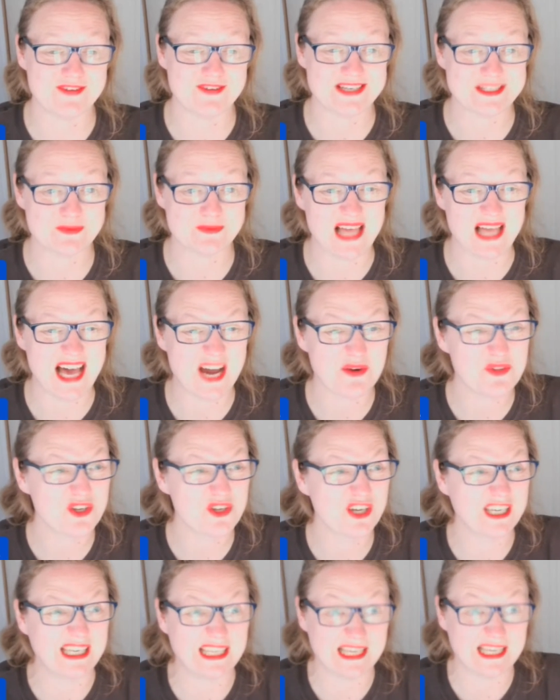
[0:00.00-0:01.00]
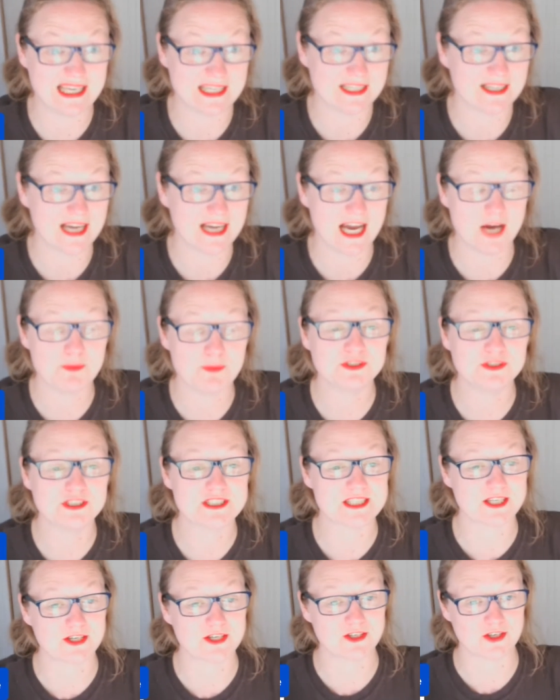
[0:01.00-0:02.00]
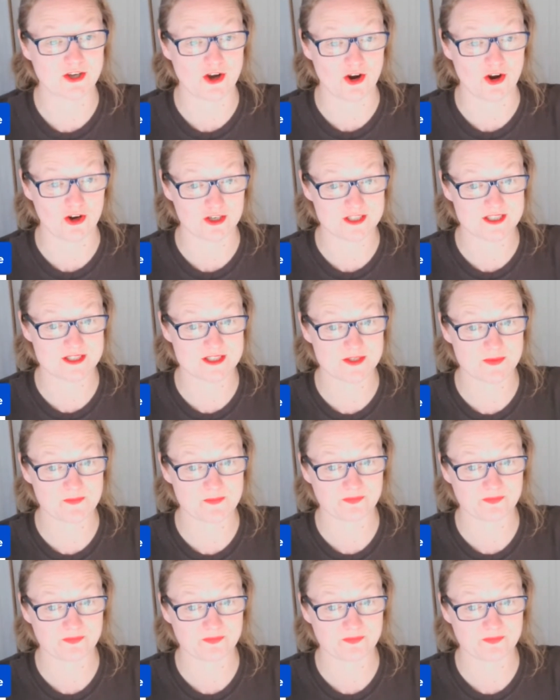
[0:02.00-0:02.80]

is, well, how they're going to get it? How much is it going to cost?